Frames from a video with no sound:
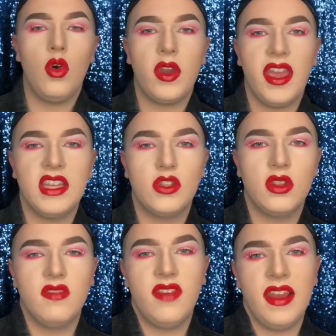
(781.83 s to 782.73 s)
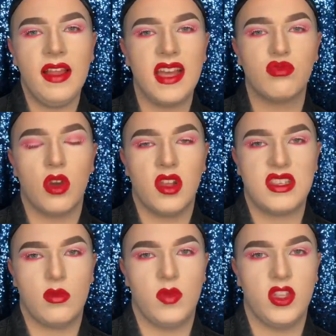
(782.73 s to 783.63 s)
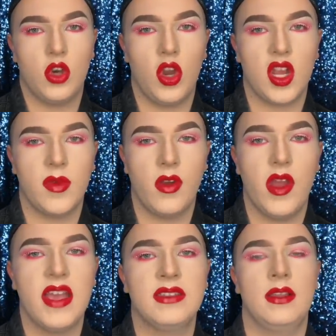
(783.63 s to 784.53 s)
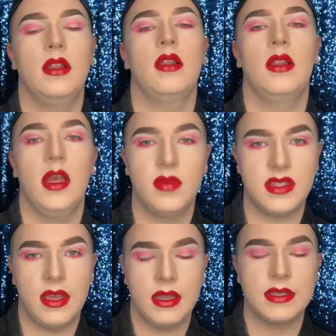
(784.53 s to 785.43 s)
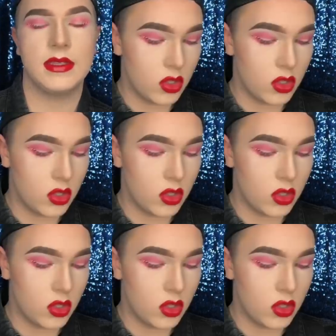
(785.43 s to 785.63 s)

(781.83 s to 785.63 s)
Okay, so the very last products I'm going to be talking about is lipsticks.